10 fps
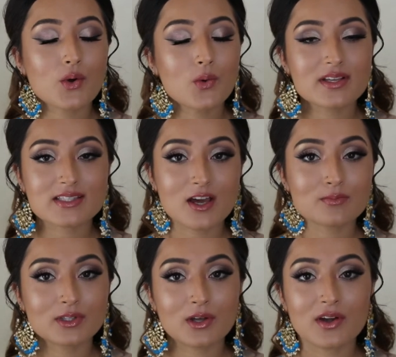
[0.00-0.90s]
always
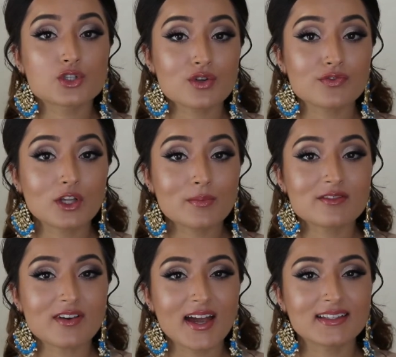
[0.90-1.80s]
down below. Do follow
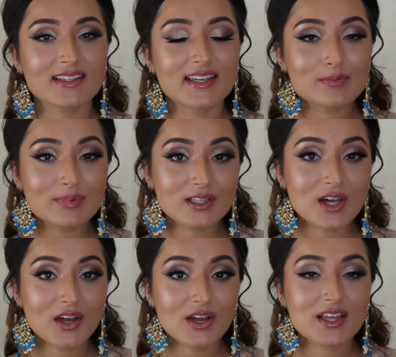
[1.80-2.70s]
me via the link
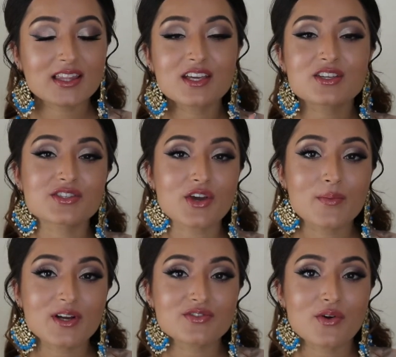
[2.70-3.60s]
below. Thank you
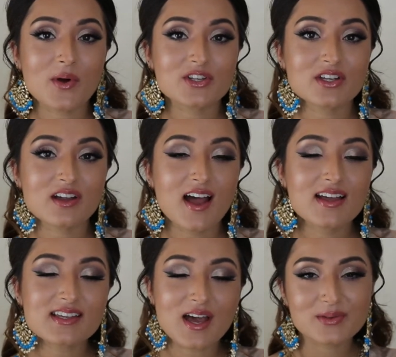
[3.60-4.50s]
so much for watching,
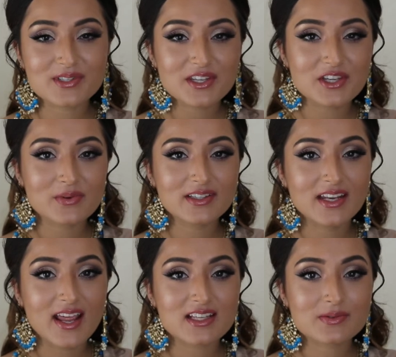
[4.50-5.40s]
guys. I will see you in
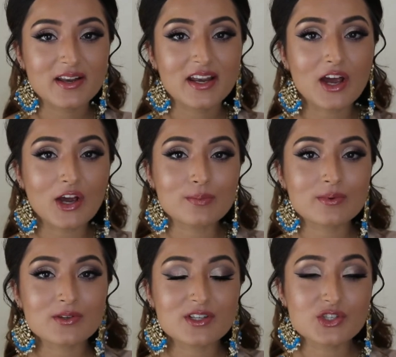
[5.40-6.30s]
the next one, and I
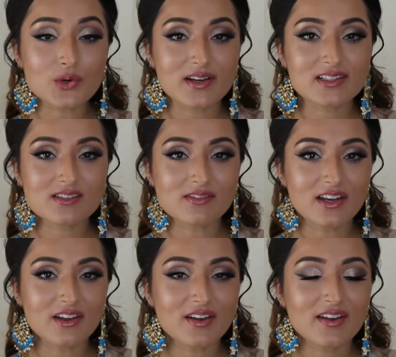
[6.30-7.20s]
hope you enjoyed this
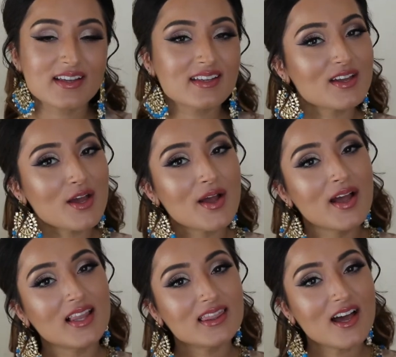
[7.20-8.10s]
video.
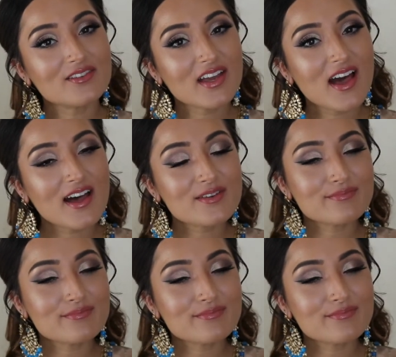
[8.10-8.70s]
Love ya.